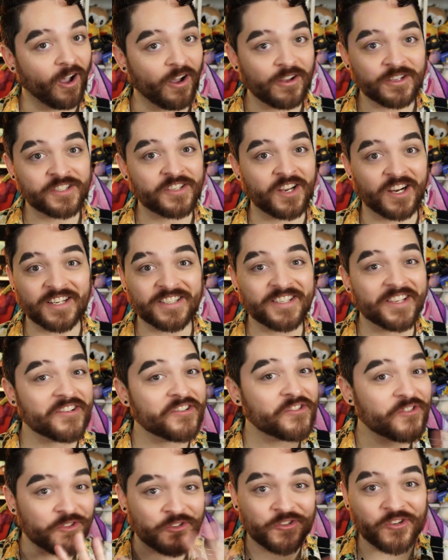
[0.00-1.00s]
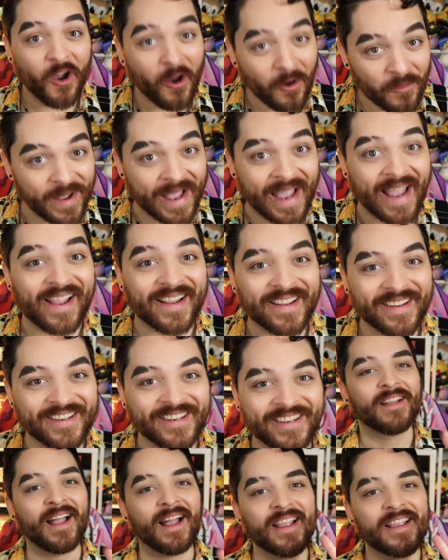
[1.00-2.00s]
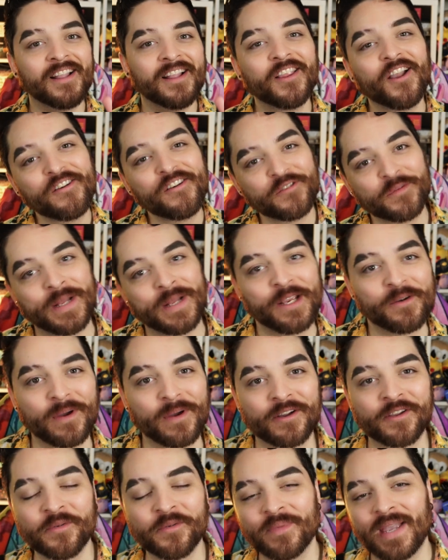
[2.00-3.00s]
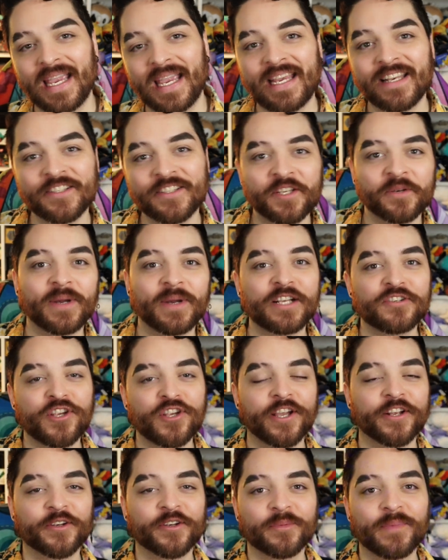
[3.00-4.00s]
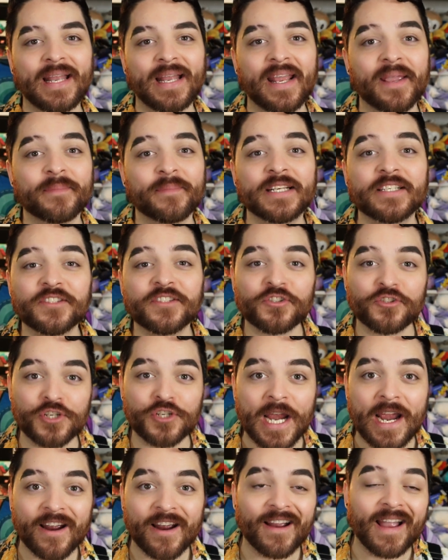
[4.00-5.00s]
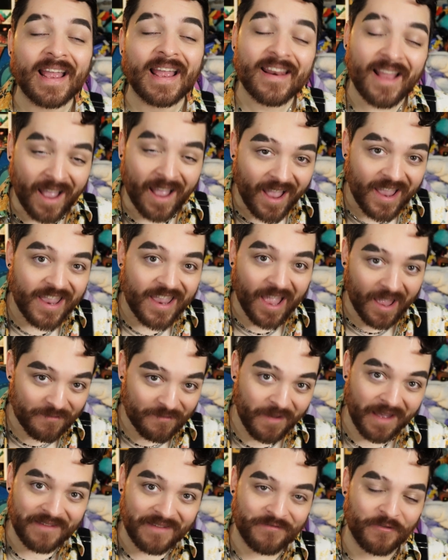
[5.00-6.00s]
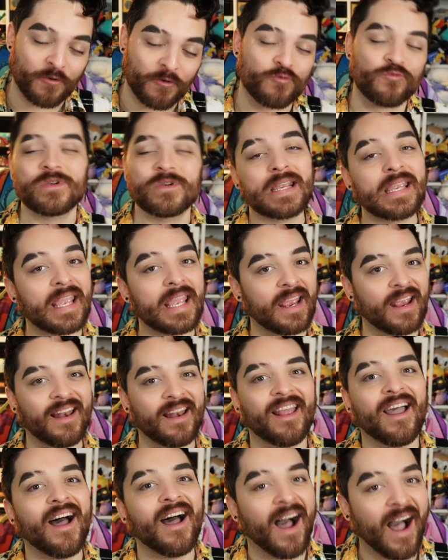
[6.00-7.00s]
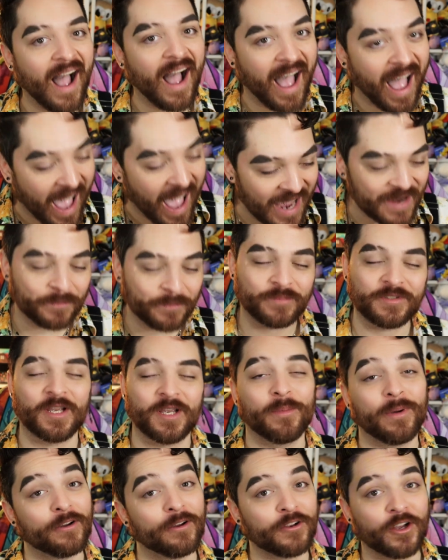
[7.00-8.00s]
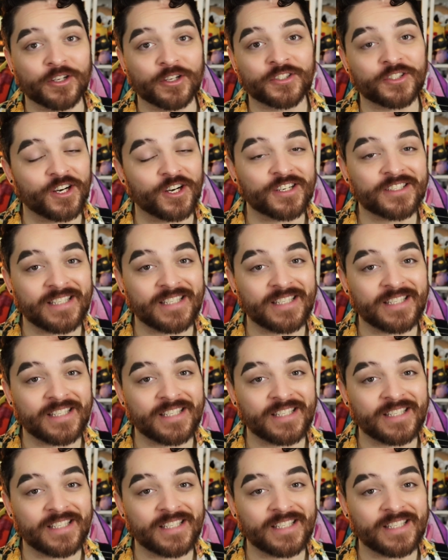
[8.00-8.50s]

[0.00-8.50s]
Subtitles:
All Stars is so back. Hi, hello everybody, welcome into my channel. My name is Jer and I am freaking hyped about All Stars